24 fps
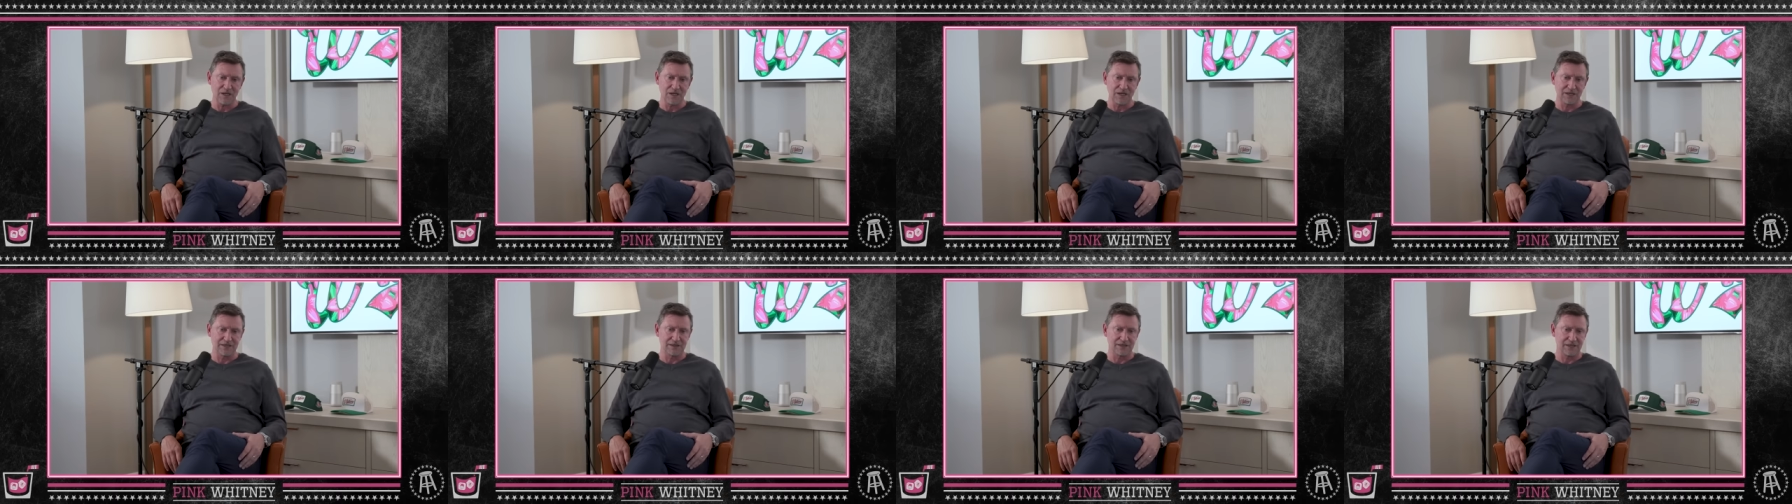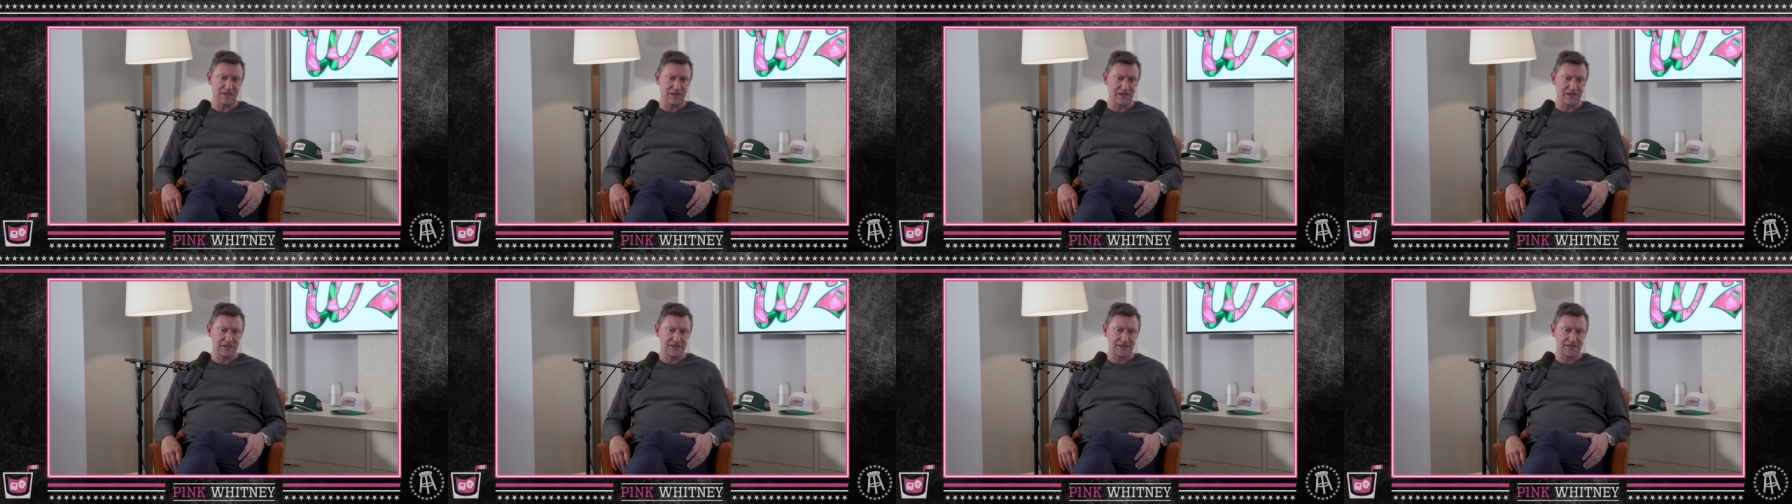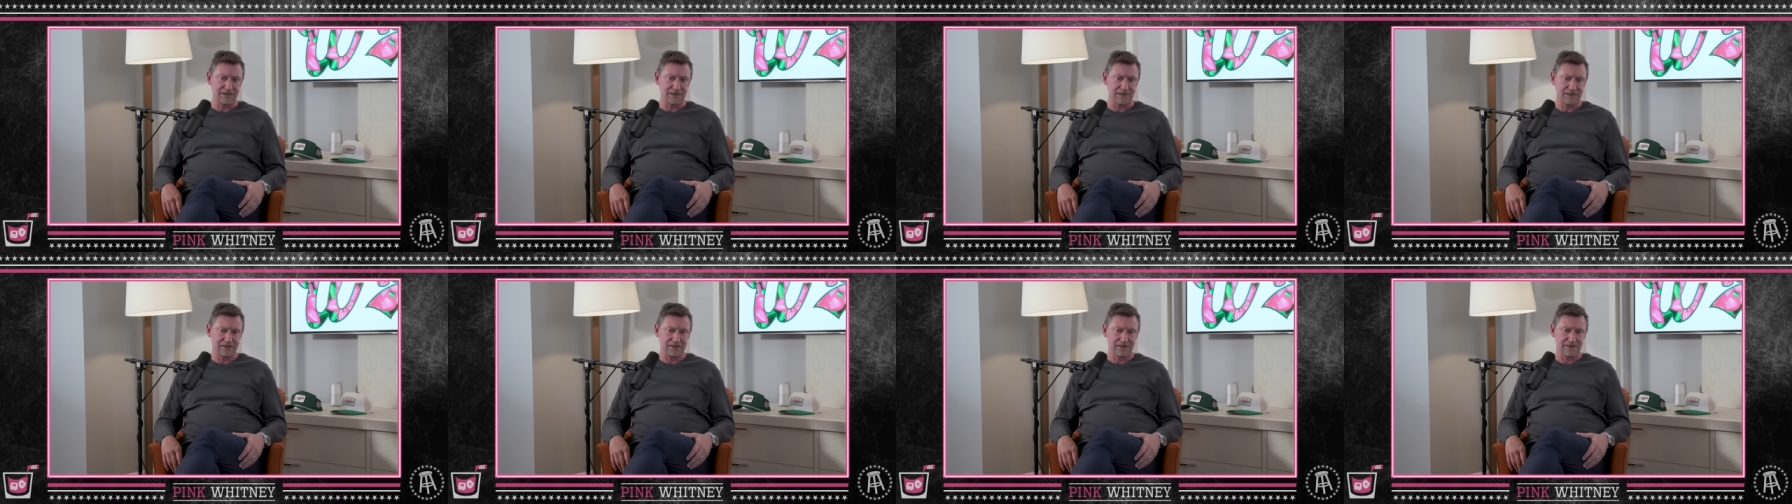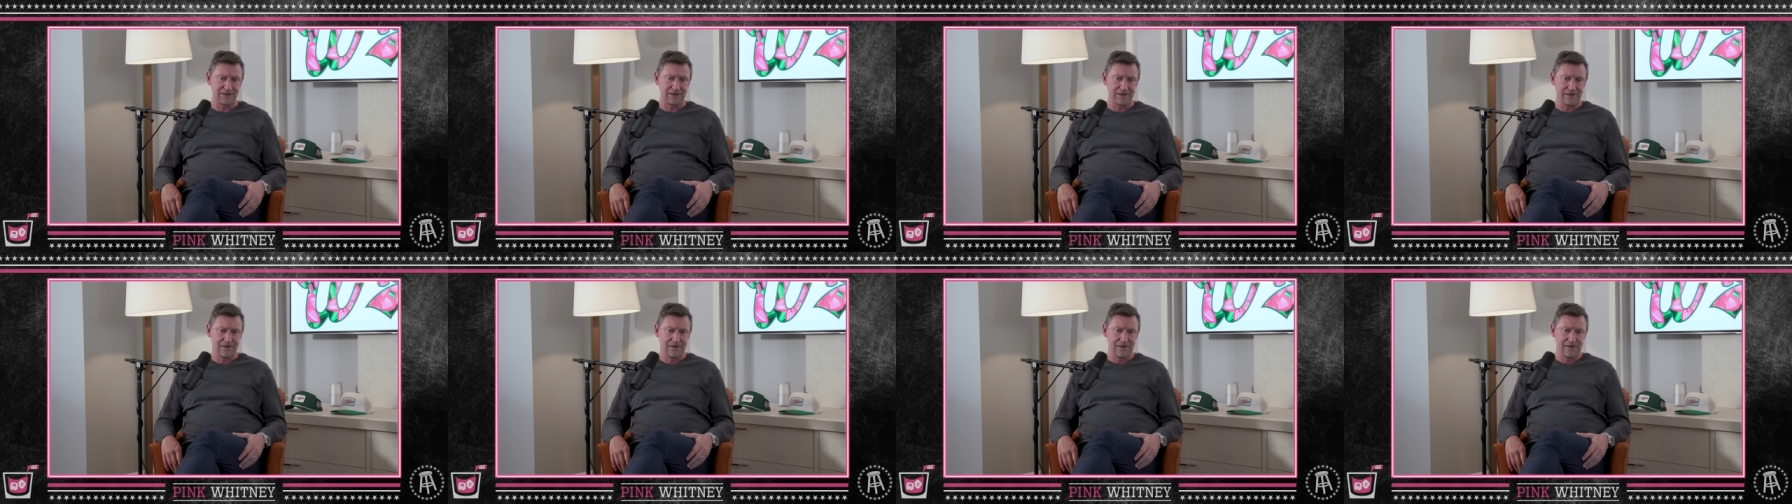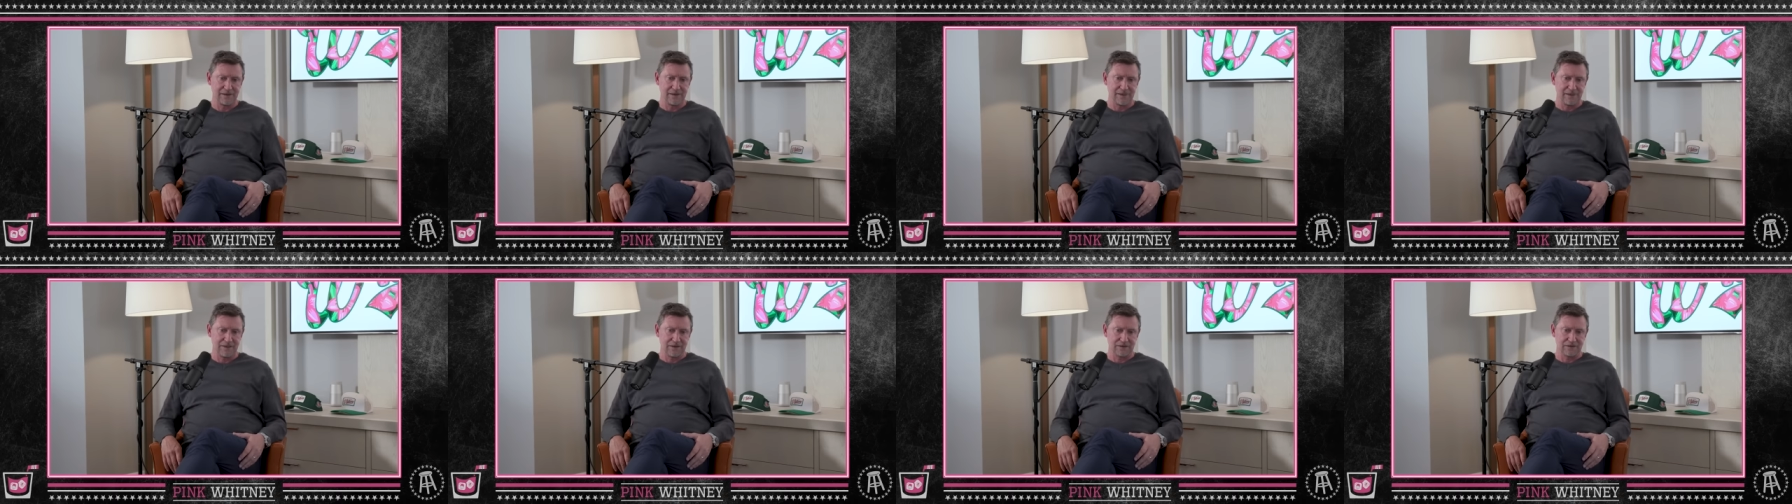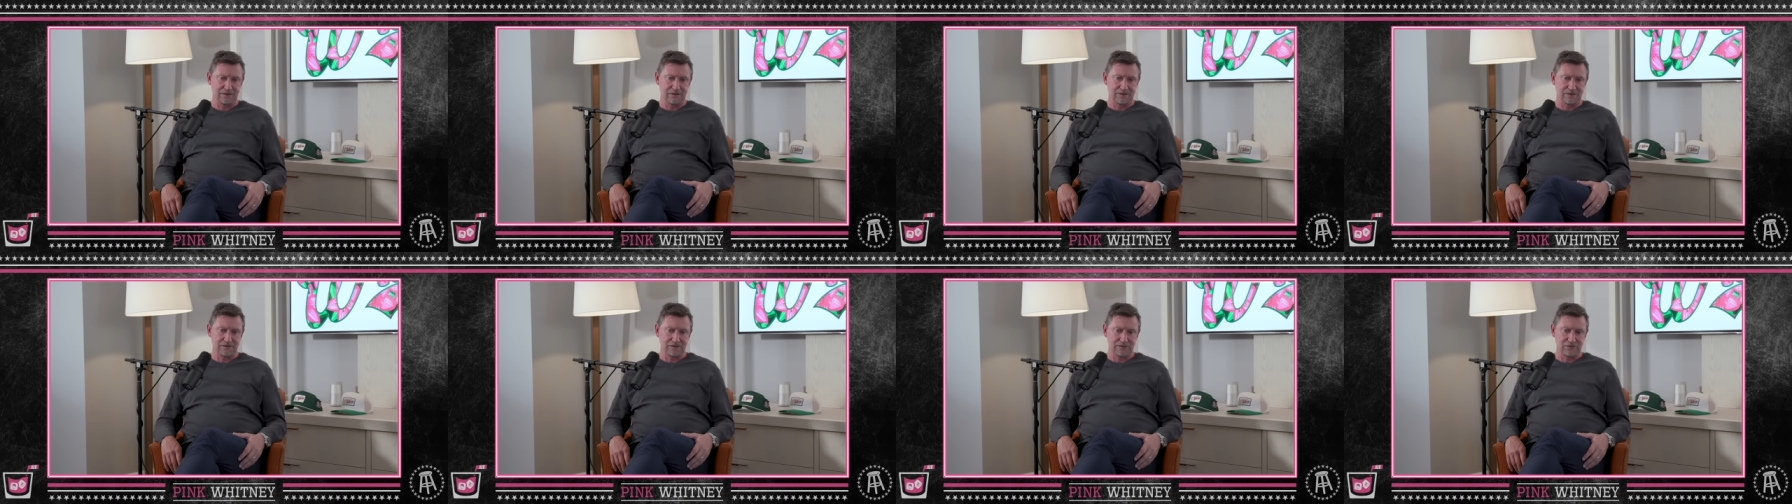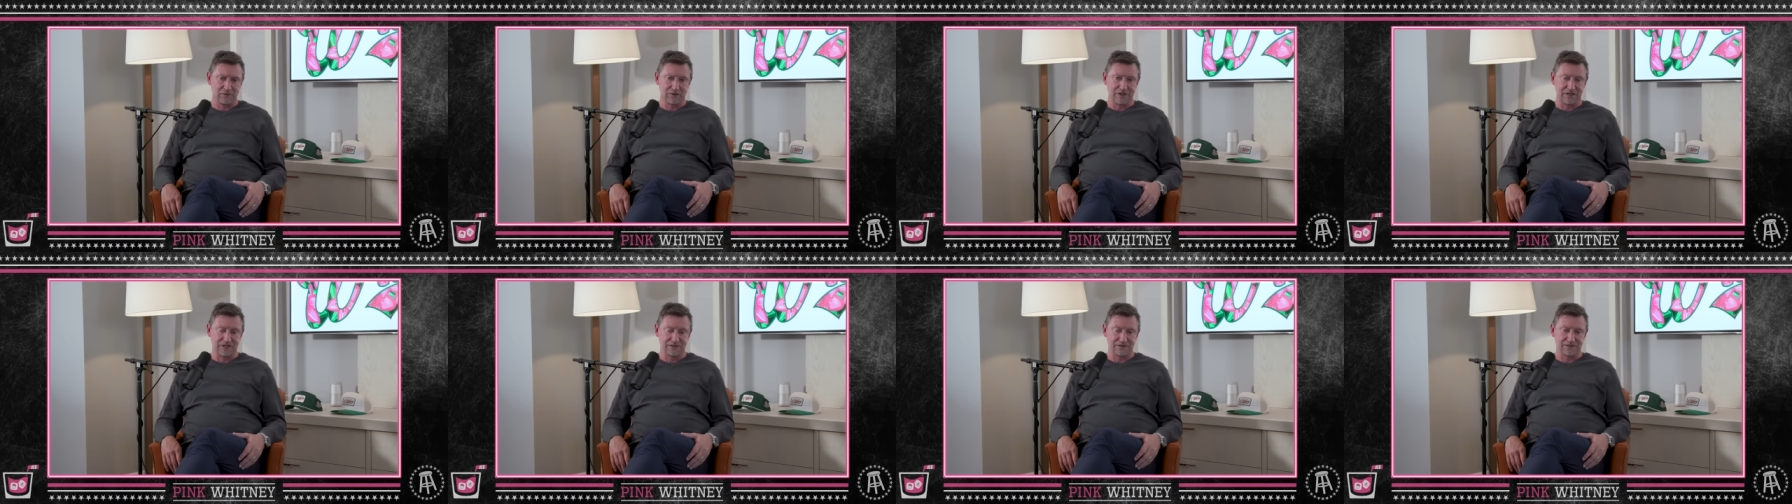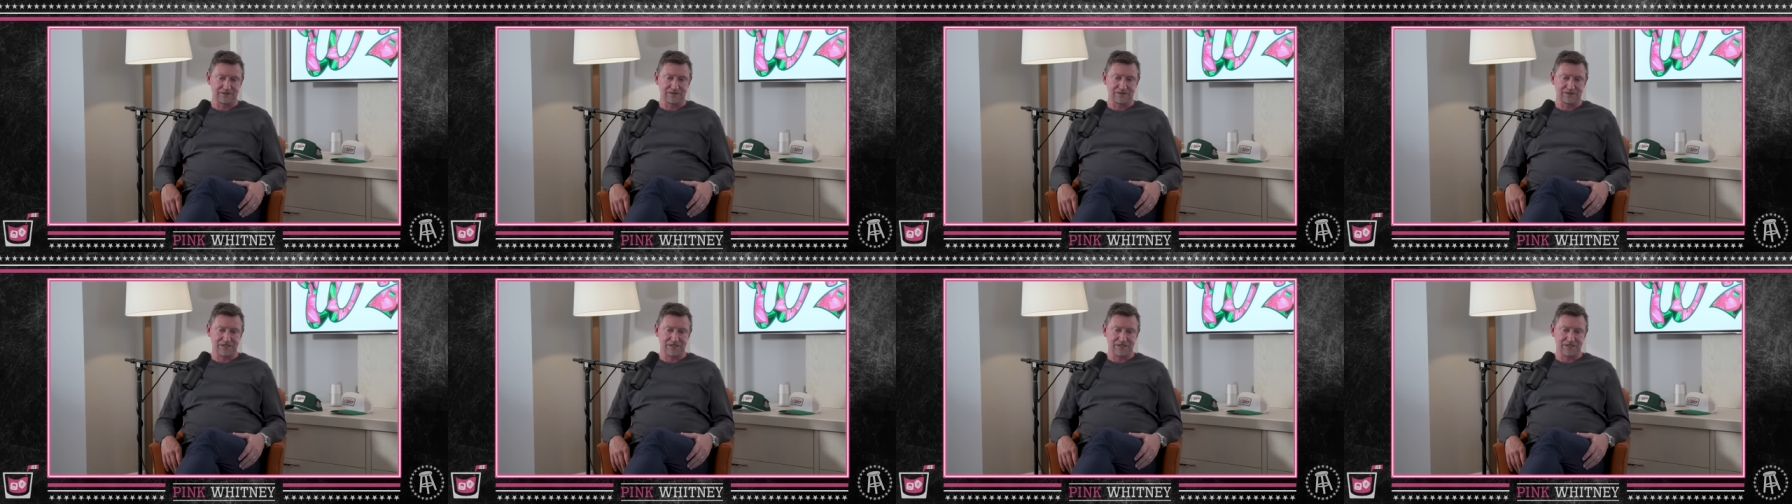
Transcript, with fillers: and we had